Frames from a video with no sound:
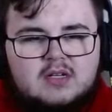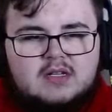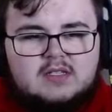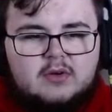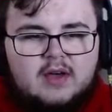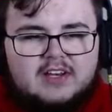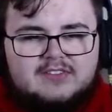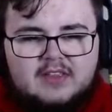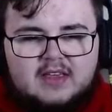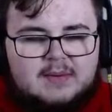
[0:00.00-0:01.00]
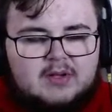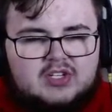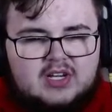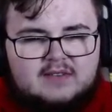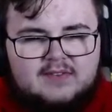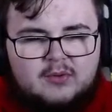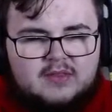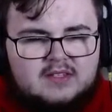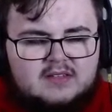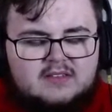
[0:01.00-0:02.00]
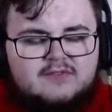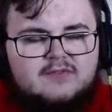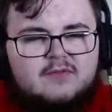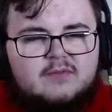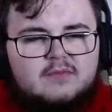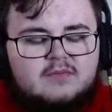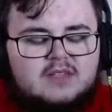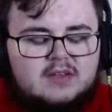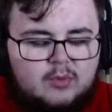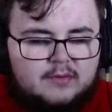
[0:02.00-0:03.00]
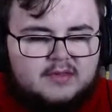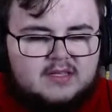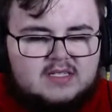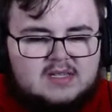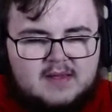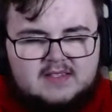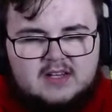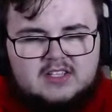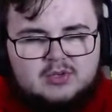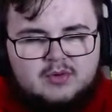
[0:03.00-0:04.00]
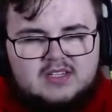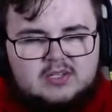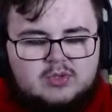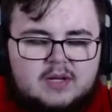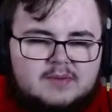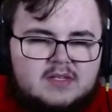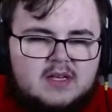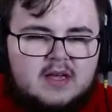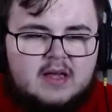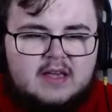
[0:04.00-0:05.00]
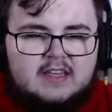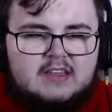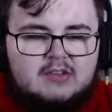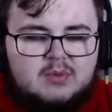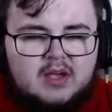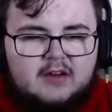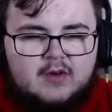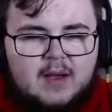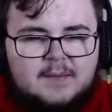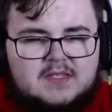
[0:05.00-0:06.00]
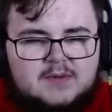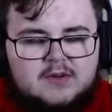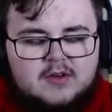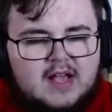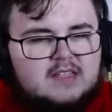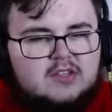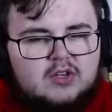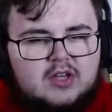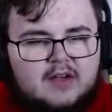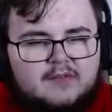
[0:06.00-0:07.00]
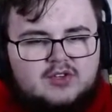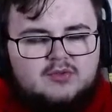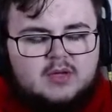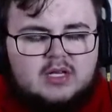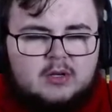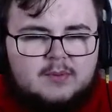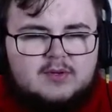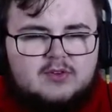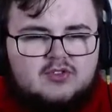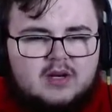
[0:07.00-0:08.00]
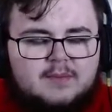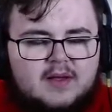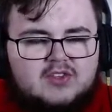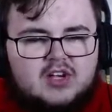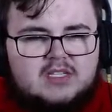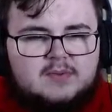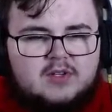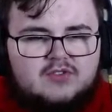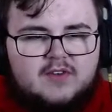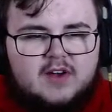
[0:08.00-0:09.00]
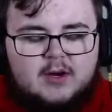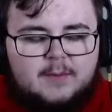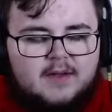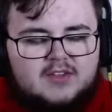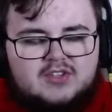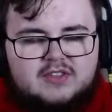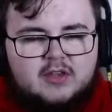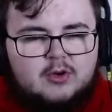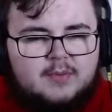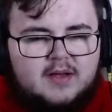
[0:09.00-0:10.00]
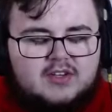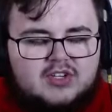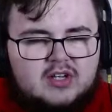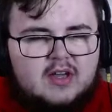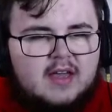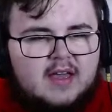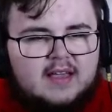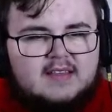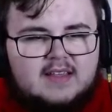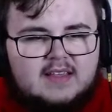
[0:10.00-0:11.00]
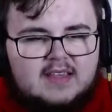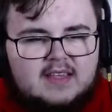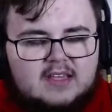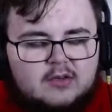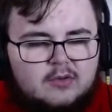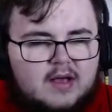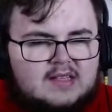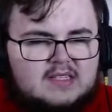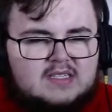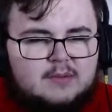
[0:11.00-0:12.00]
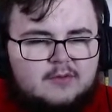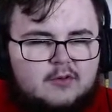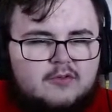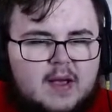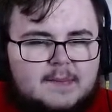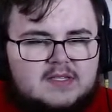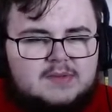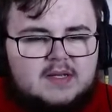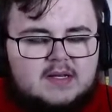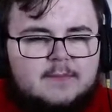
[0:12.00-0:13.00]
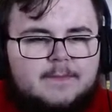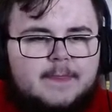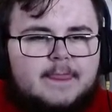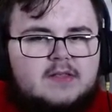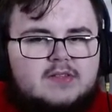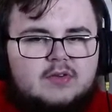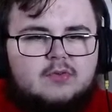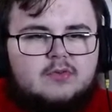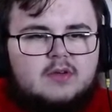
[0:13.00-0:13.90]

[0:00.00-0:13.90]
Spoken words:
So I just felt like Hitmonchan did well with this team, as it also breaks Steel types. Gives me a rapid spinner, has good coverage, you know, between Drain Punch, Ice Punch, Fire Punch, Thunder Punch. It gets like EQ, as I said before, rapid spin. So